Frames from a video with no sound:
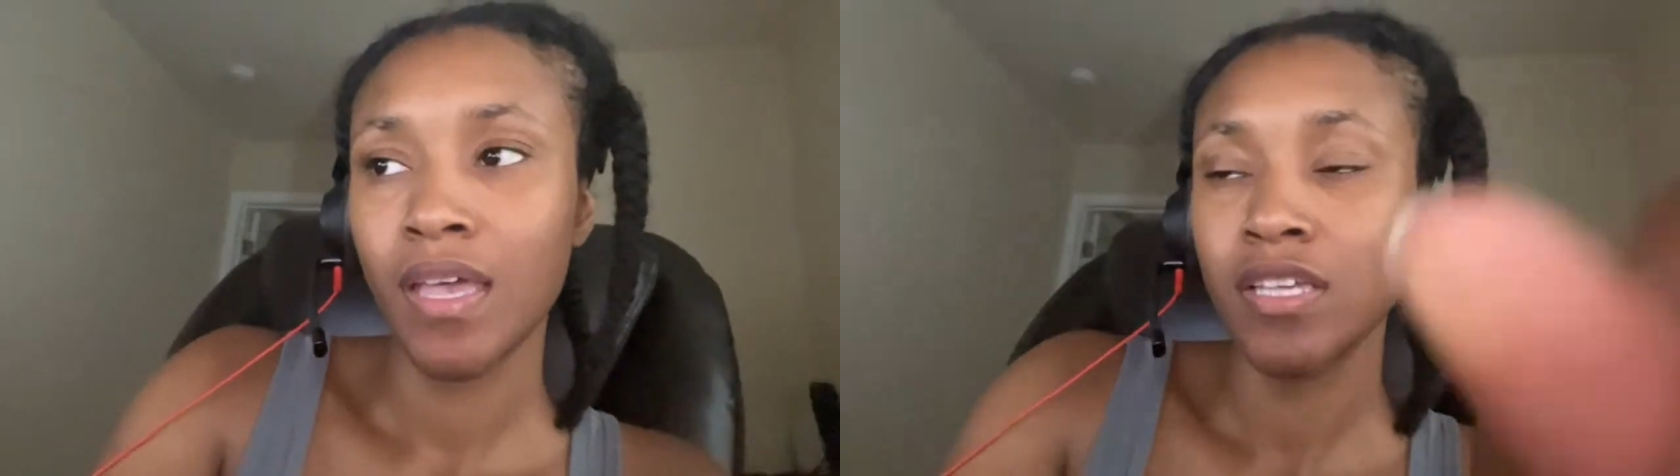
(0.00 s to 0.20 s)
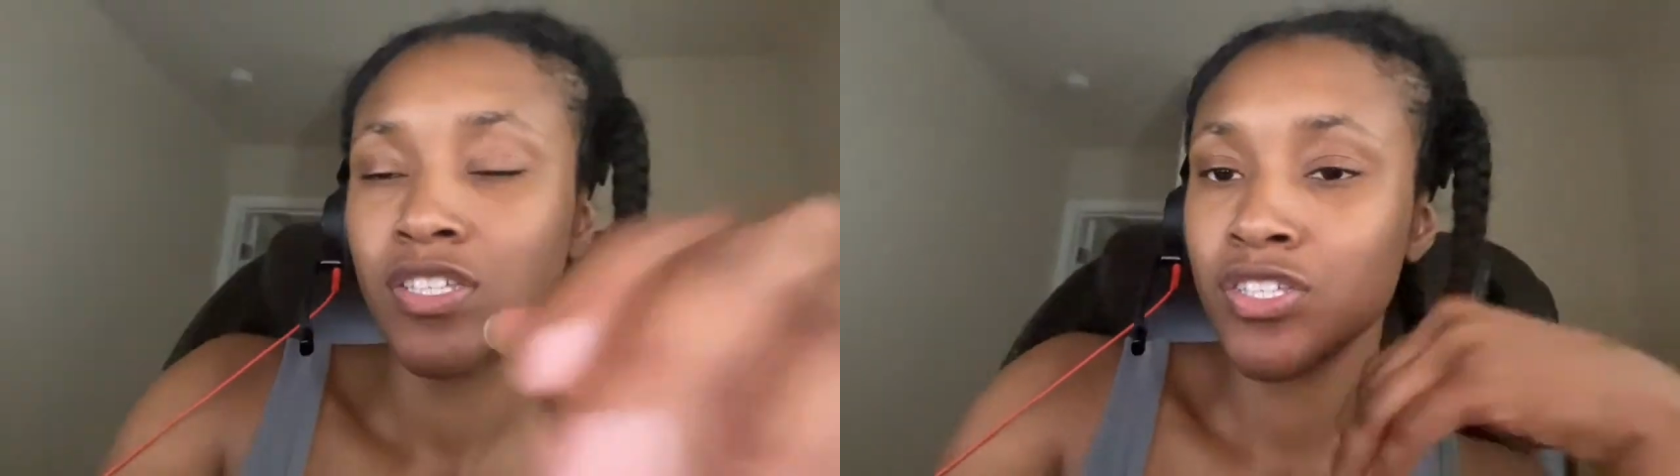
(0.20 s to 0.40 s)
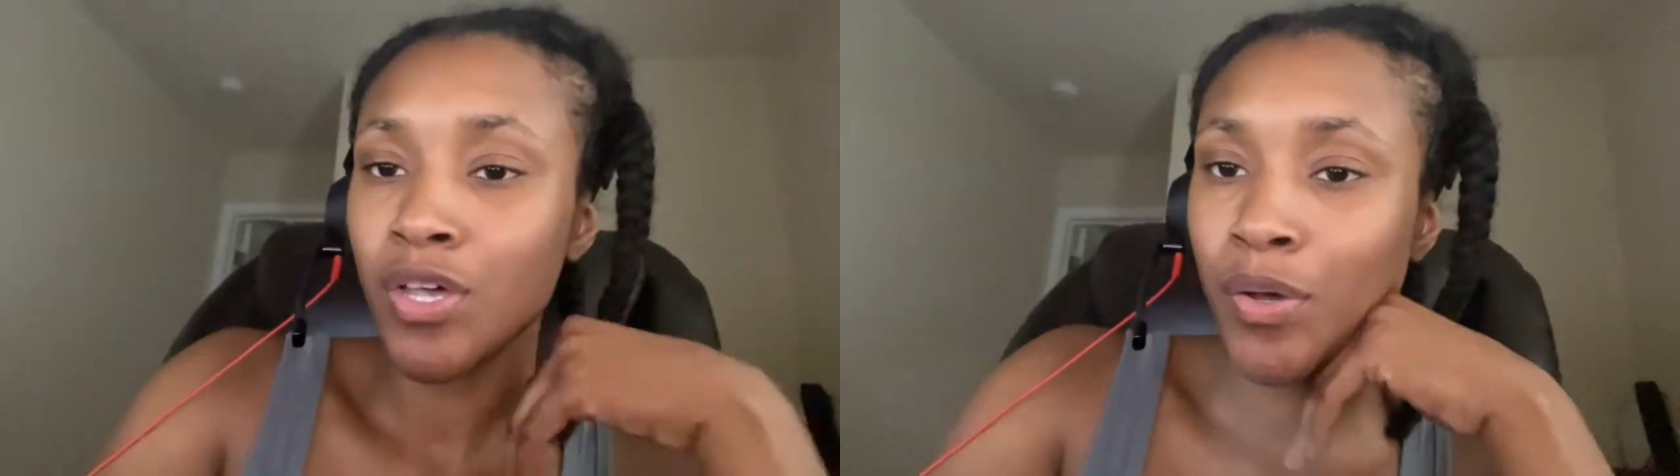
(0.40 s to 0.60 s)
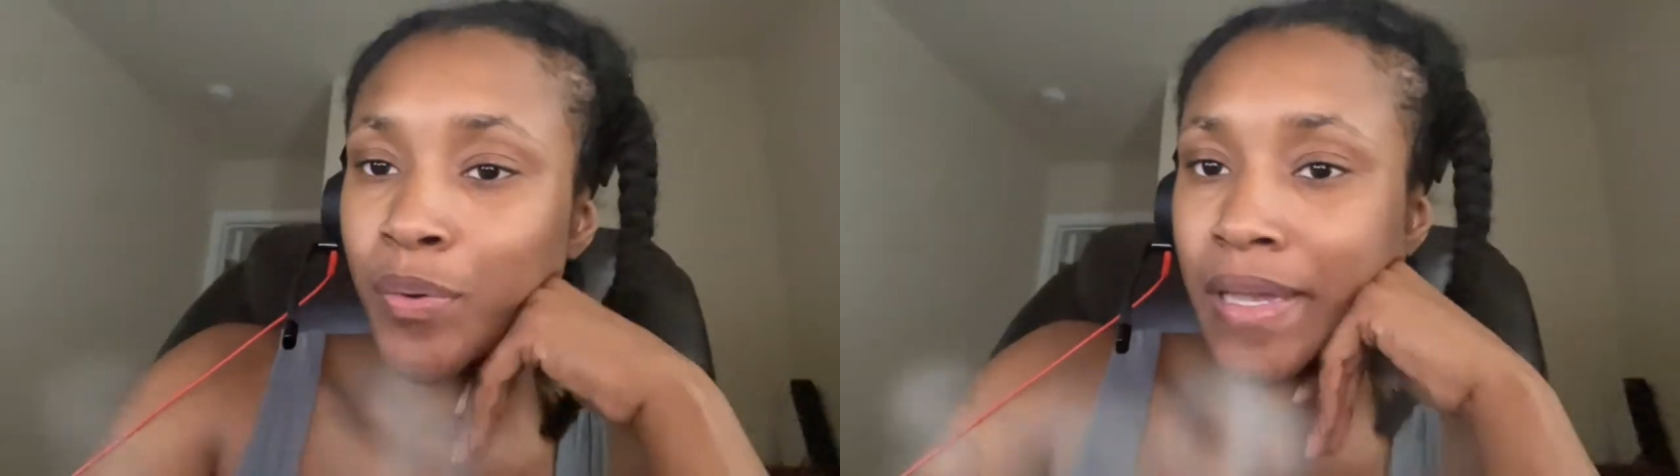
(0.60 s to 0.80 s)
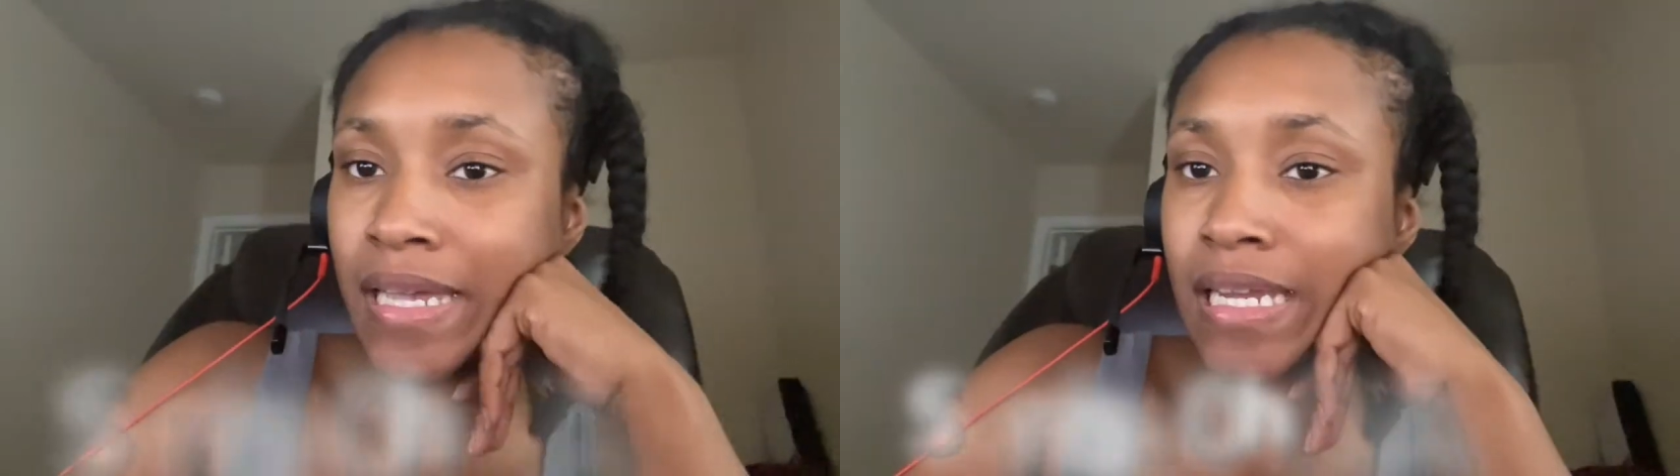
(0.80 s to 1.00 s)

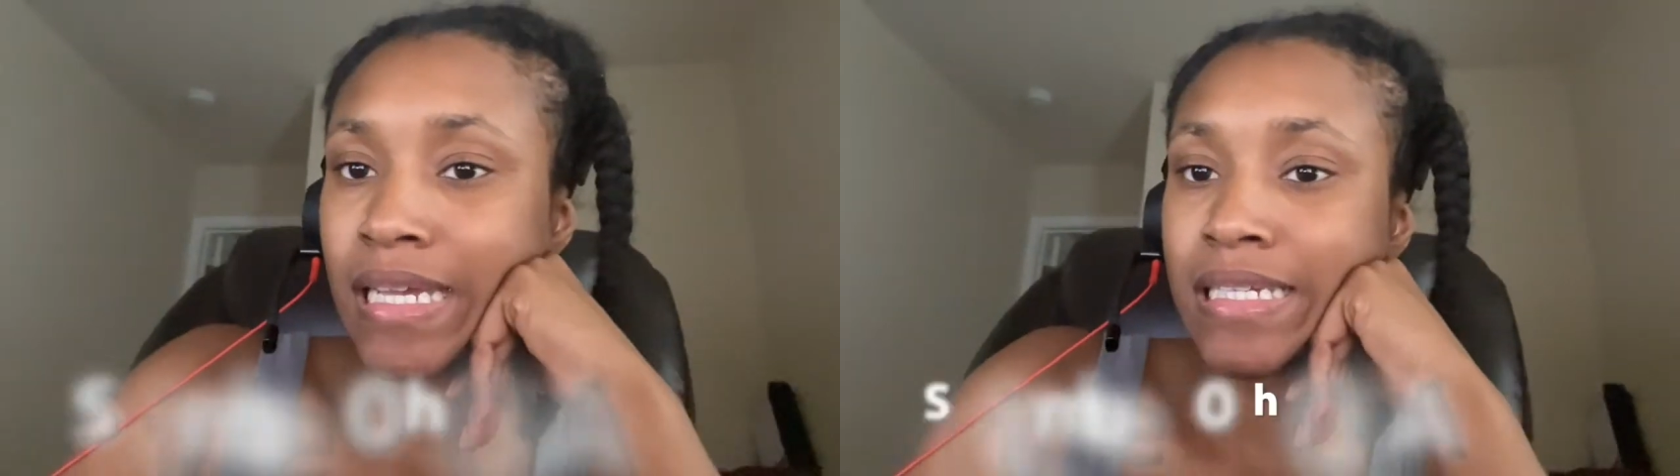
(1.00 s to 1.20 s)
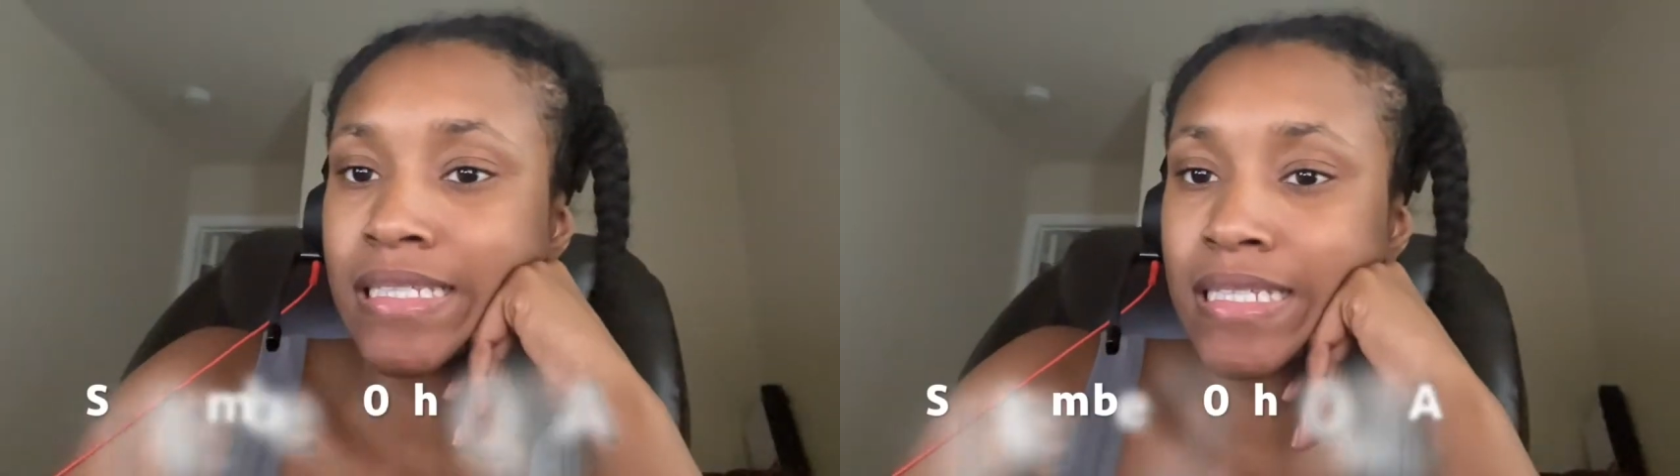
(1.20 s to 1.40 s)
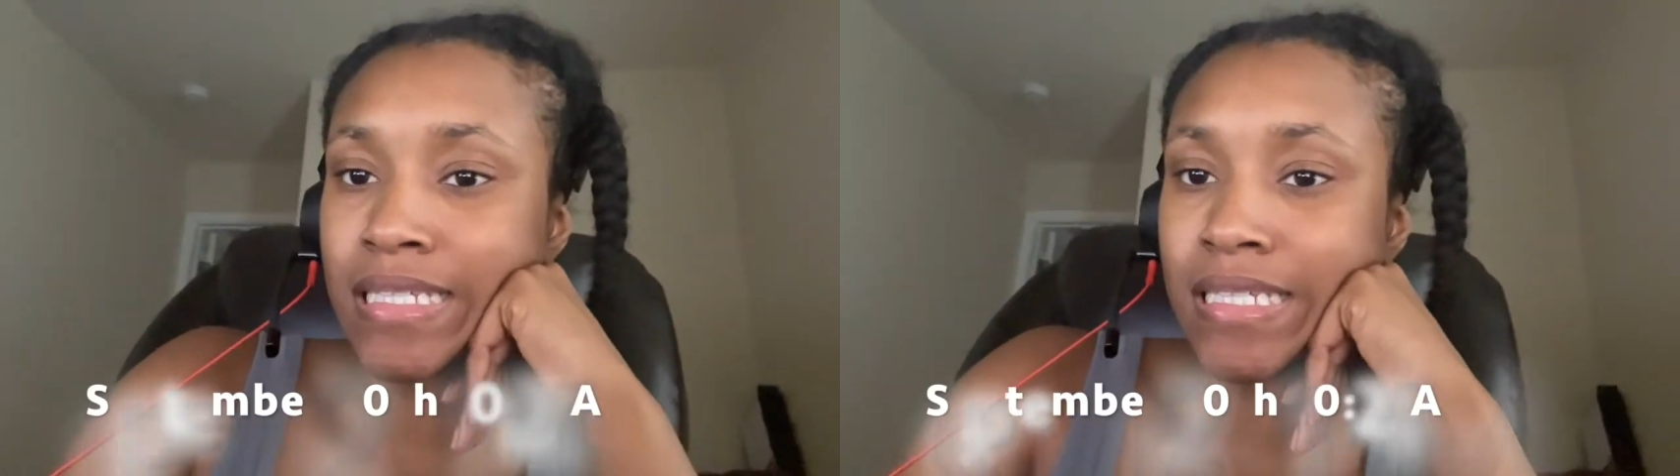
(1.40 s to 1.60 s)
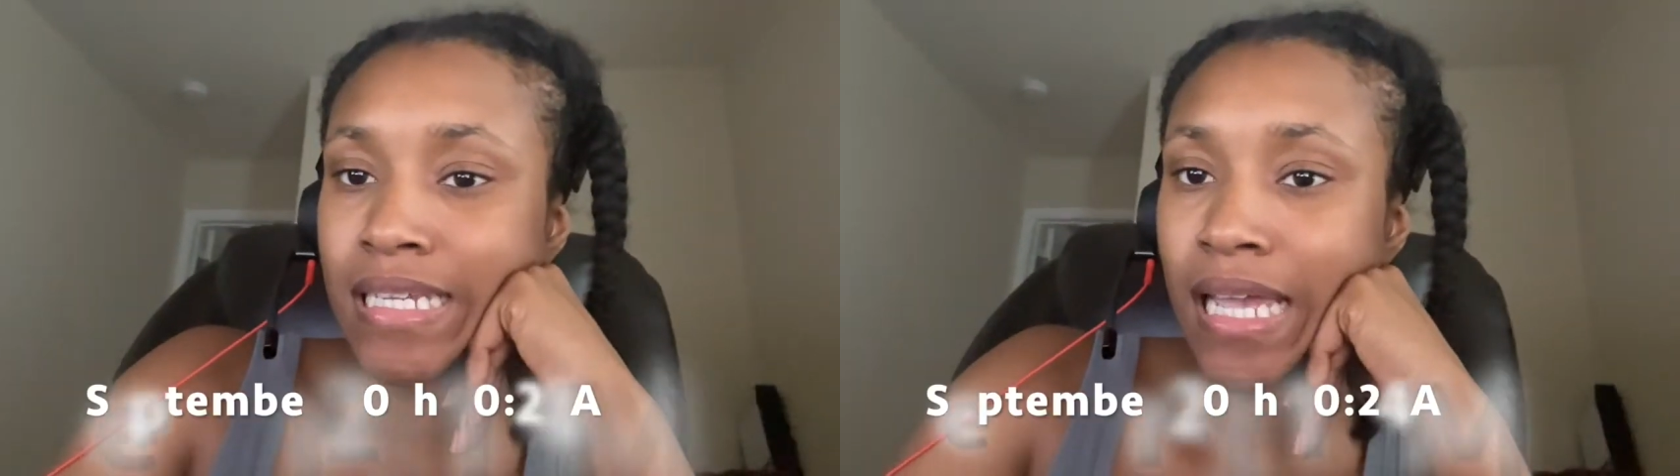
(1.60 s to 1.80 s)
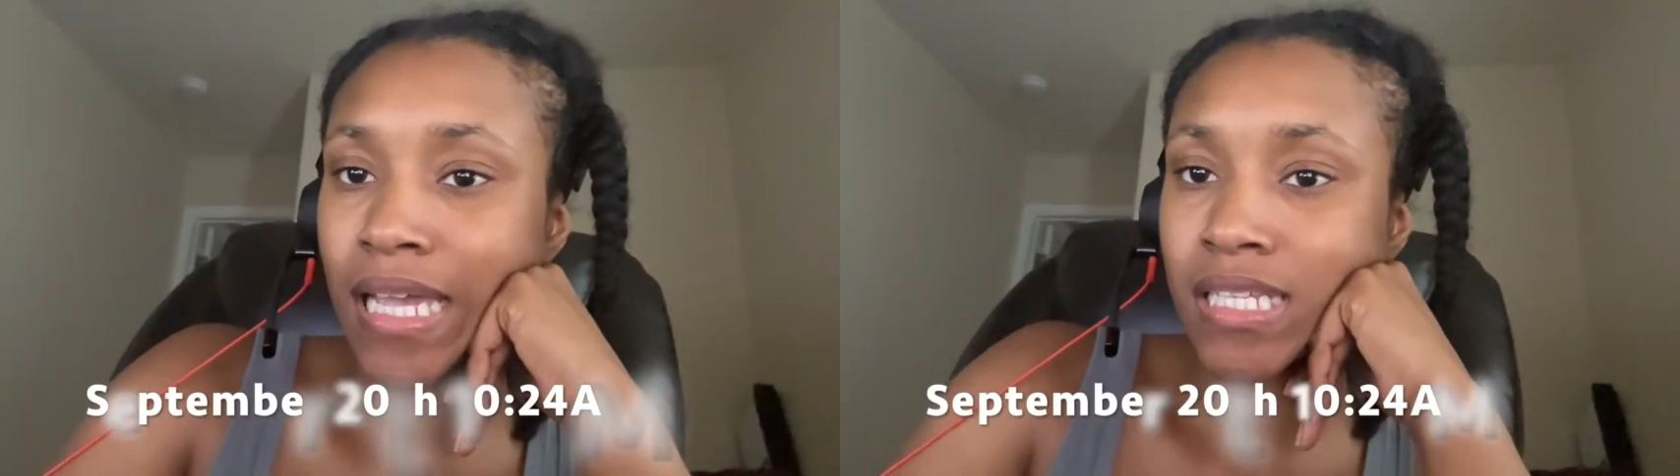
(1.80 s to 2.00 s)
So it is
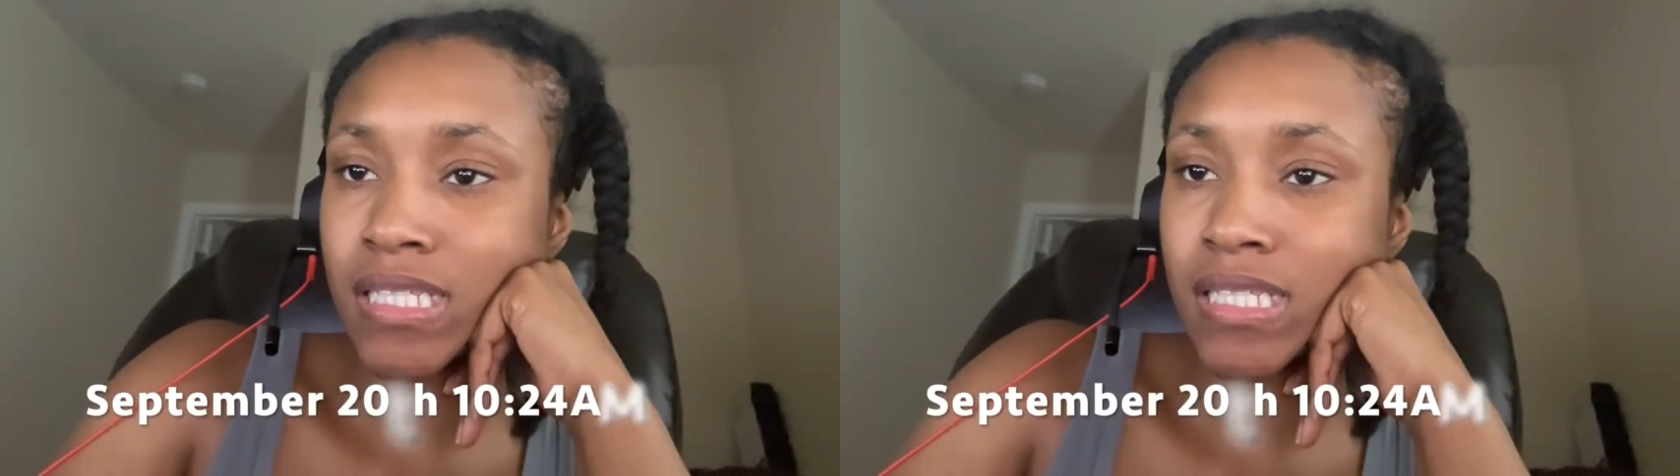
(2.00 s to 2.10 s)
day